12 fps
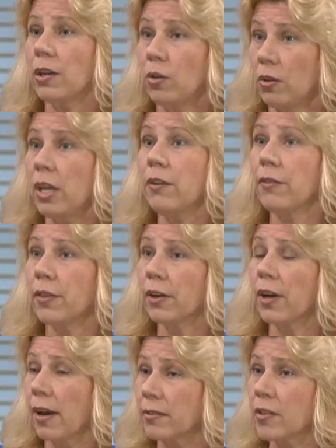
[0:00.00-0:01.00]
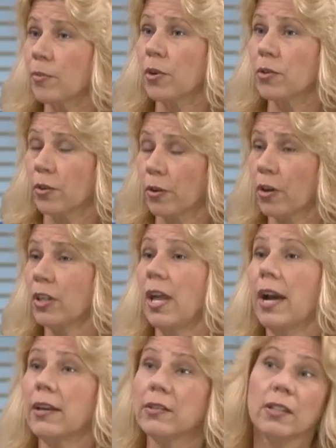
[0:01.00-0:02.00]
unique for their customers or their
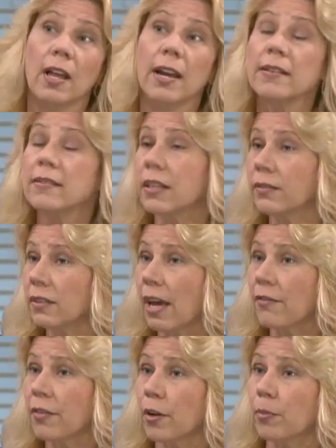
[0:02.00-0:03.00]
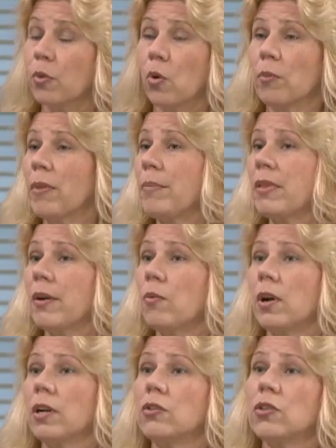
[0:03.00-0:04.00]
clients, clients that have left them, or maybe they
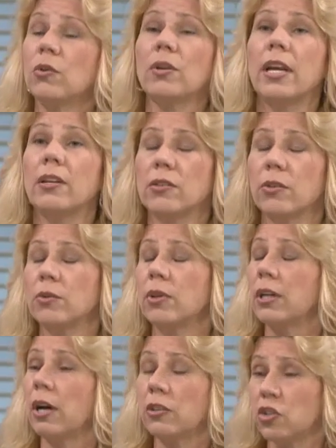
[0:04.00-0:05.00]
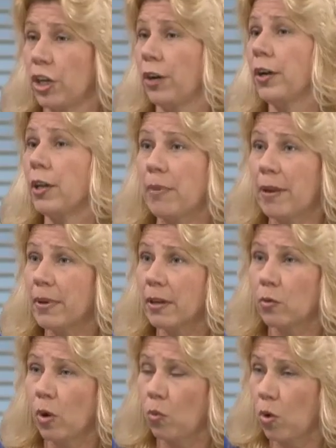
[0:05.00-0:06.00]
want to donate to a charity, maybe
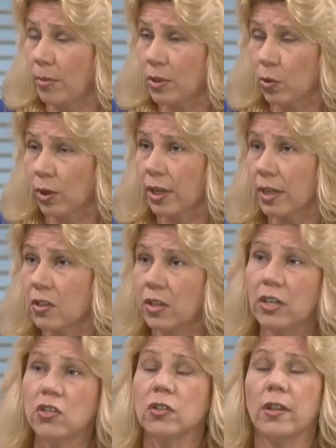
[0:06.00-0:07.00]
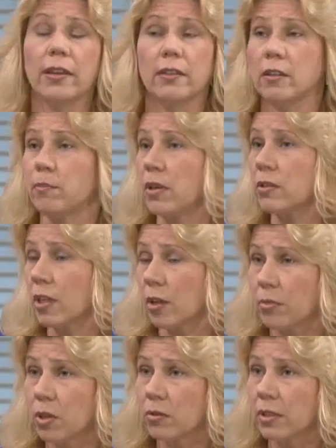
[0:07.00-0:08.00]
a woman's organization like the Domestic
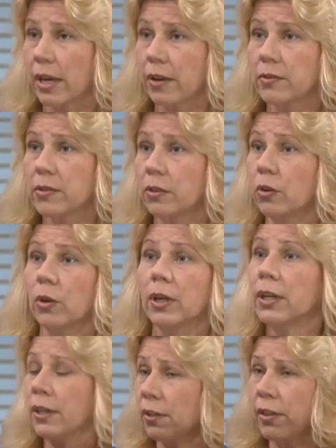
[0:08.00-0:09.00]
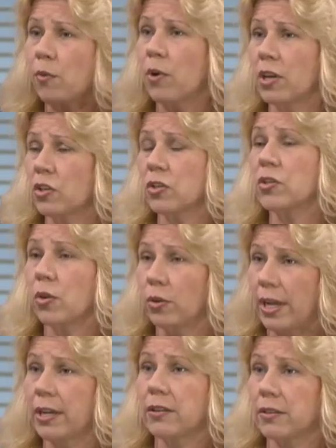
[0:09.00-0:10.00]
Abuse Council, or they want to just
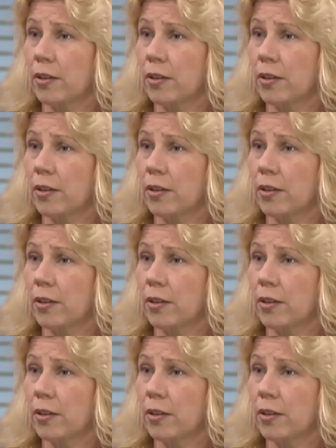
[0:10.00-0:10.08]
donate it